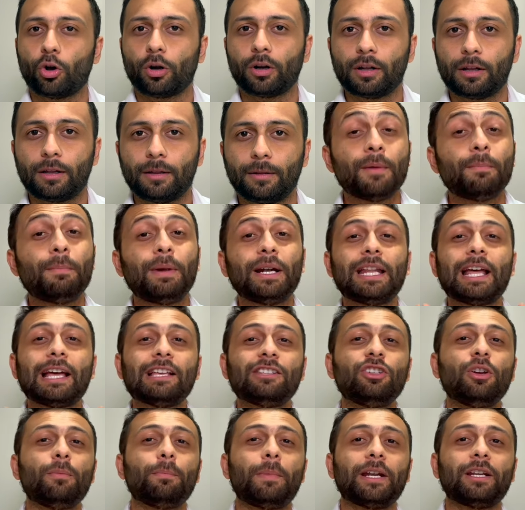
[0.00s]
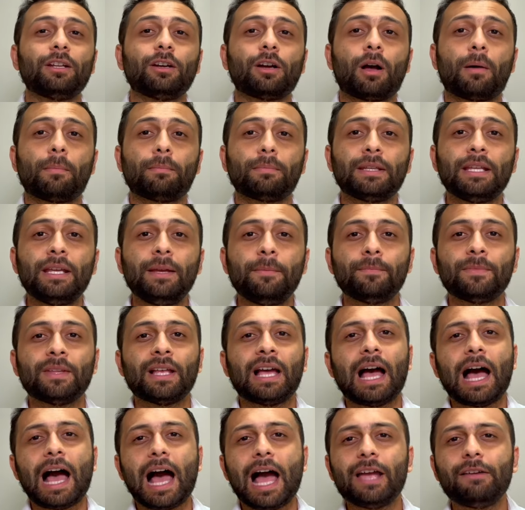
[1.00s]
Jordan. But as your better company,
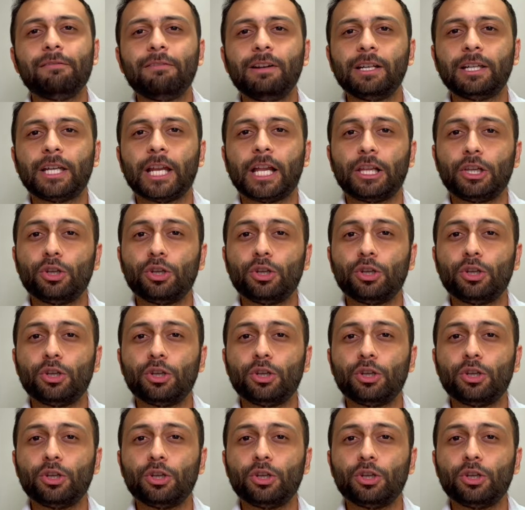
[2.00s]
I will tell